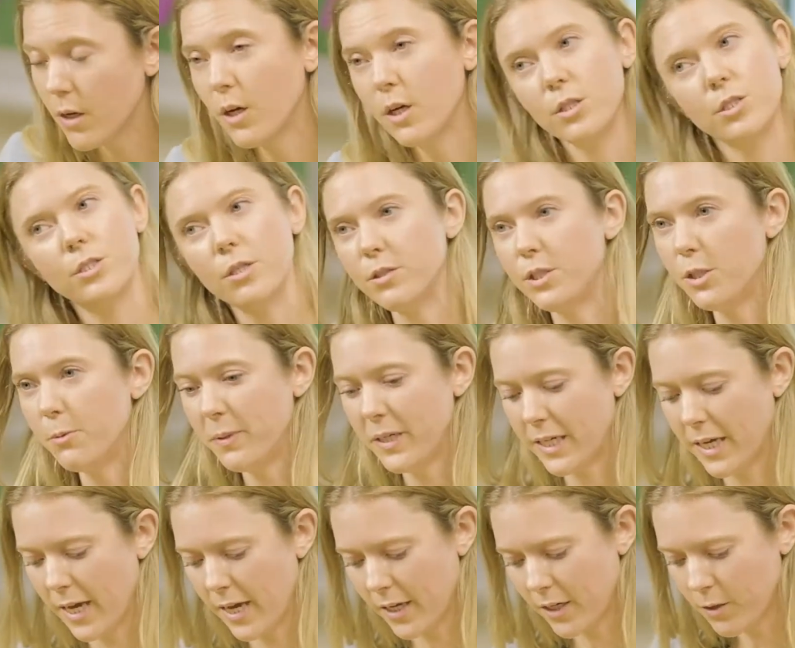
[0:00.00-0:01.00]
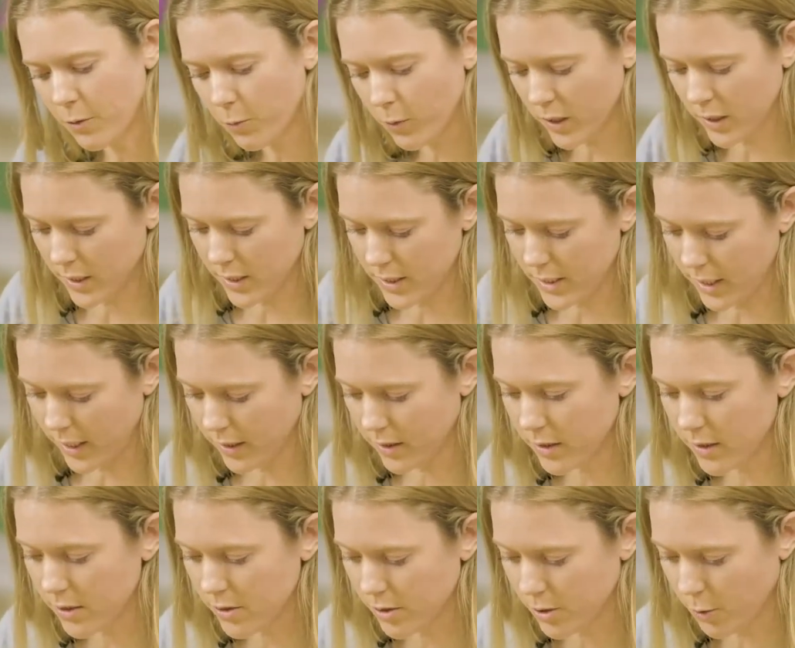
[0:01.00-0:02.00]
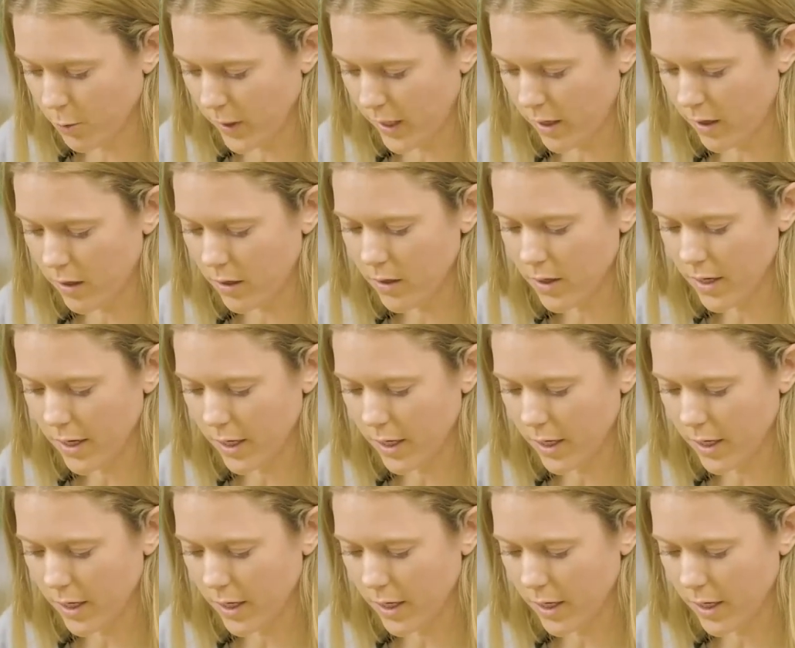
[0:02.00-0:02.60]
So to begin, we're going to take this square